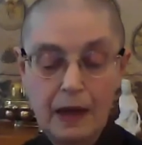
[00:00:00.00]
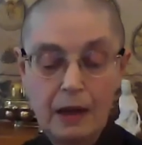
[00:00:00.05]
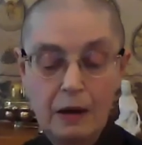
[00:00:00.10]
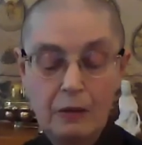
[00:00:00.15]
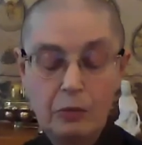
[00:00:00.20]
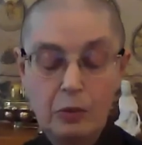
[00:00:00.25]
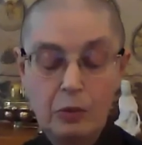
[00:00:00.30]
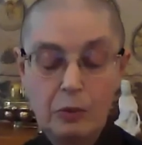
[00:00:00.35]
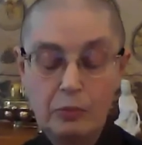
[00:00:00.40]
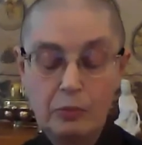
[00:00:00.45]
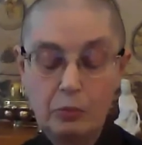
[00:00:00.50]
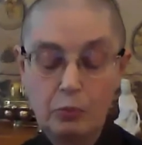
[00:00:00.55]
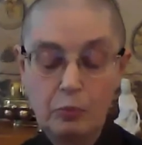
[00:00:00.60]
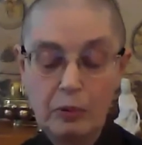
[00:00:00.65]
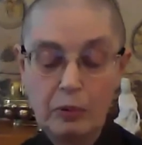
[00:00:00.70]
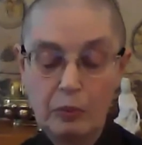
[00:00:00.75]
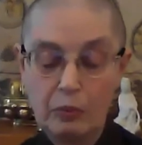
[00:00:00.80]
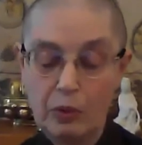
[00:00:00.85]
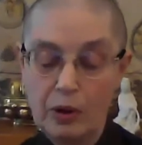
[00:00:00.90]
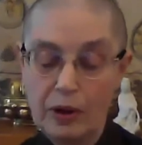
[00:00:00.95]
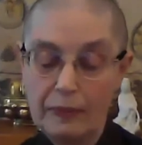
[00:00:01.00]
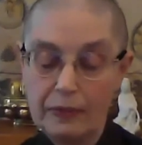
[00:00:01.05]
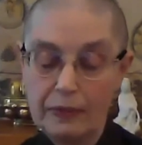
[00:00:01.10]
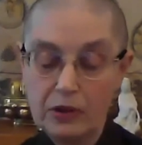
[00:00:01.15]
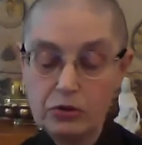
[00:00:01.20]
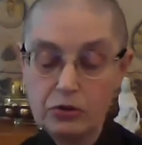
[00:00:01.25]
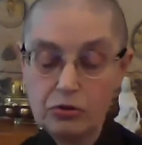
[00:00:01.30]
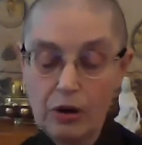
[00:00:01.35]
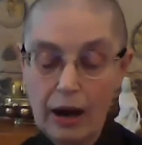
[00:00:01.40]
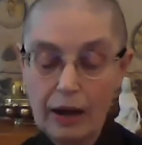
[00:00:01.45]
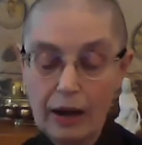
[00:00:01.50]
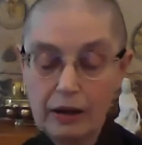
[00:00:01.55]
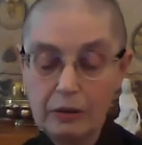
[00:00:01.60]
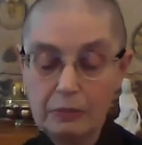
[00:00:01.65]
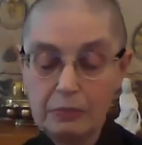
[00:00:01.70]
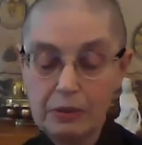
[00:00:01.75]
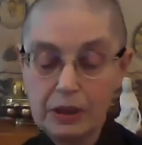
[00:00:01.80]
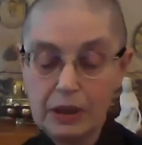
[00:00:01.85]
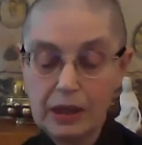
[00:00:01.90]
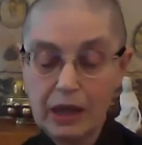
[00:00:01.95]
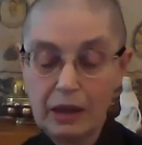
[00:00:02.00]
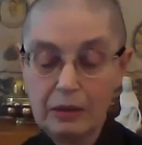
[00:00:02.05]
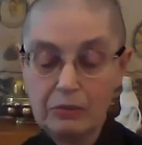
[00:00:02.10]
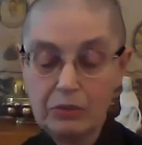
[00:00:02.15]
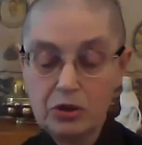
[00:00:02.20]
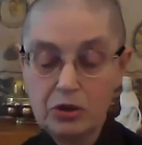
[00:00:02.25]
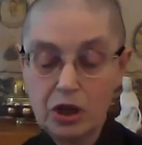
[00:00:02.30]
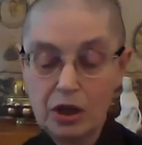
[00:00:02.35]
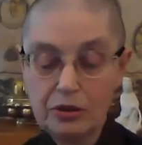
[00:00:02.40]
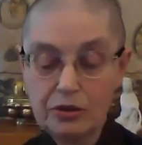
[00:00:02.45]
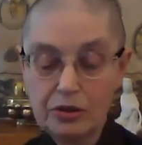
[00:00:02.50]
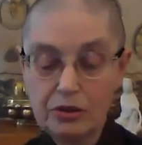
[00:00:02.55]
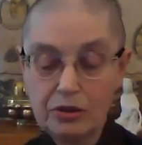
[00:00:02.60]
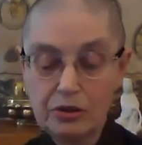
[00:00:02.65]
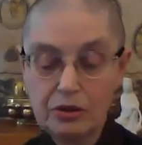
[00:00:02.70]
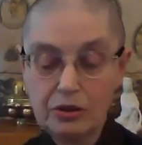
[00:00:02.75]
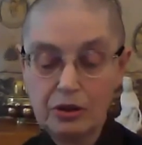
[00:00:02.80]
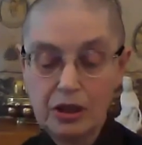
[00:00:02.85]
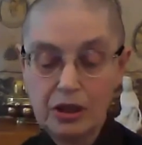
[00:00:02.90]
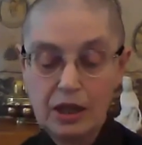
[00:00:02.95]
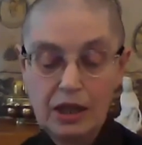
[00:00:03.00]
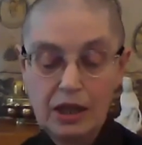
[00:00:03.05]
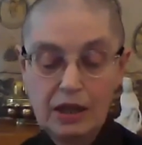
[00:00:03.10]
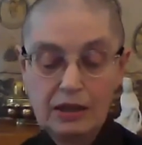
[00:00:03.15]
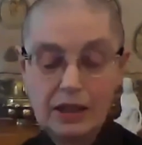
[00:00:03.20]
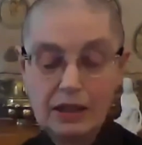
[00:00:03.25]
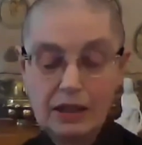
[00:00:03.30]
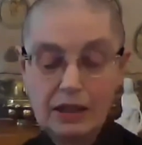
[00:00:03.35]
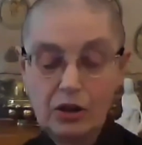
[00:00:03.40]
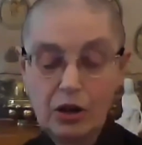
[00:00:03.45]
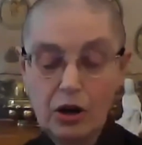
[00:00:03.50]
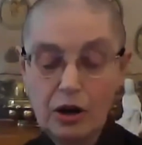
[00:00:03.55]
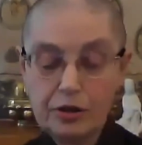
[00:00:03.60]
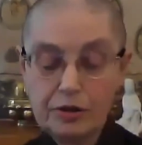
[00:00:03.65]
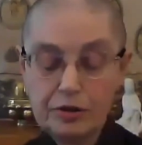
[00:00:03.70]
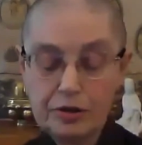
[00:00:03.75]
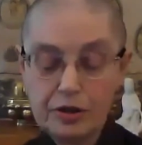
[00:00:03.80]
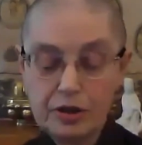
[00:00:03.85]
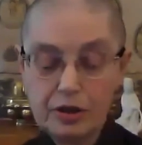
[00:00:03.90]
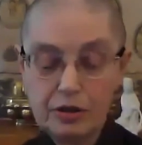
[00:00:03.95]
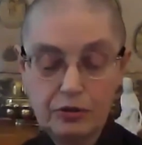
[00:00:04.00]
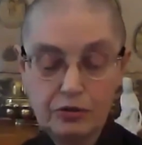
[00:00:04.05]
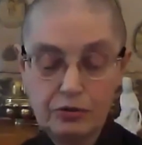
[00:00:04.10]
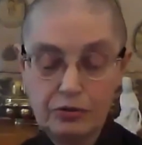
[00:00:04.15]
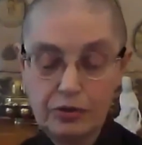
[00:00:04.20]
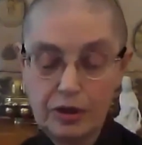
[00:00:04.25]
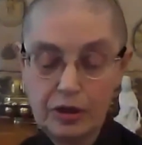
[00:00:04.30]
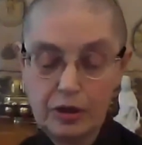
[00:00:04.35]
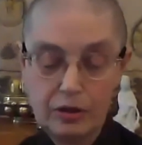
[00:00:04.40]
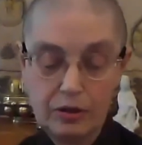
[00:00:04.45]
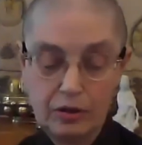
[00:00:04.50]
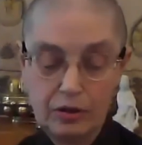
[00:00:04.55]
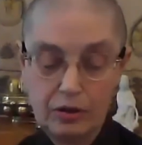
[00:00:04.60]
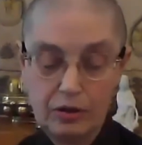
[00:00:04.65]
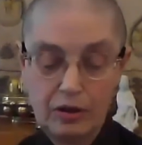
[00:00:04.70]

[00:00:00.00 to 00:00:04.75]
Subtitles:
But when the dragon became gentle, they lost their fear